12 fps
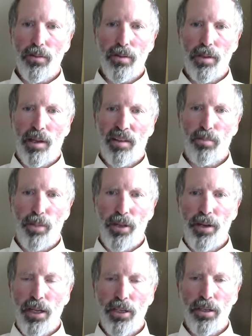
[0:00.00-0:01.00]

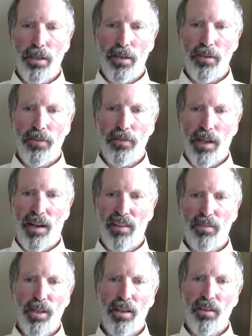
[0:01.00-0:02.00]
Explanation of
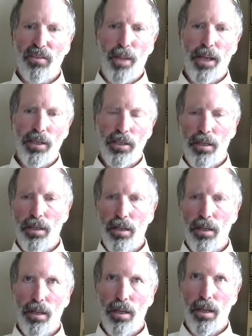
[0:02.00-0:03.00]
cosmic expansion
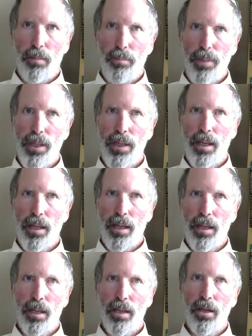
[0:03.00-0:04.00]

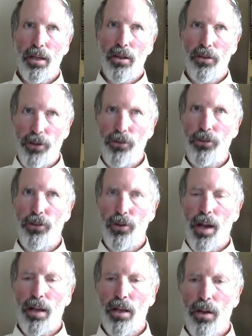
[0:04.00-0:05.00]
being due to
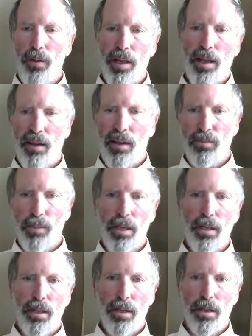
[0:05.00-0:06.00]
ongoing
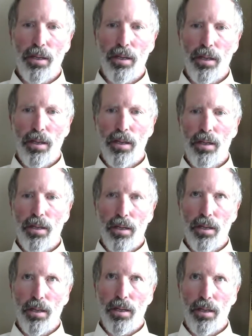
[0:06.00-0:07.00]
cosmic
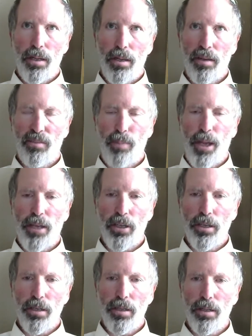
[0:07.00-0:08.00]

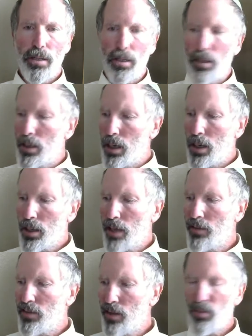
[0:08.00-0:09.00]
expansion.
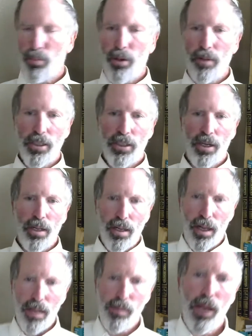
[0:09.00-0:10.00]
Okay, so that's pretty much it.
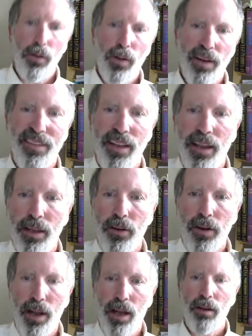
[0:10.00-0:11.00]
Anybody who wants to hang
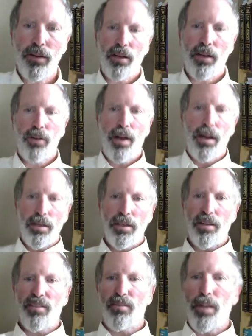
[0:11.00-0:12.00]
around, I'll try to
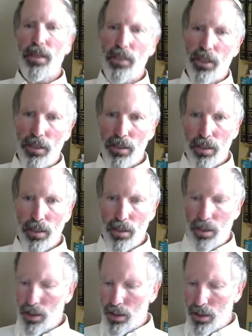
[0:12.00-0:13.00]
just mention,
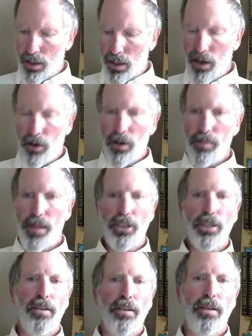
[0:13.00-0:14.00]
I already
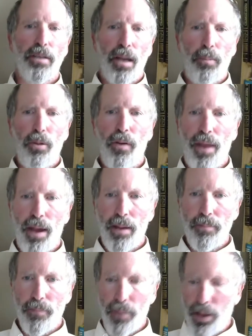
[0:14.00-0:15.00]
mentioned a couple of them,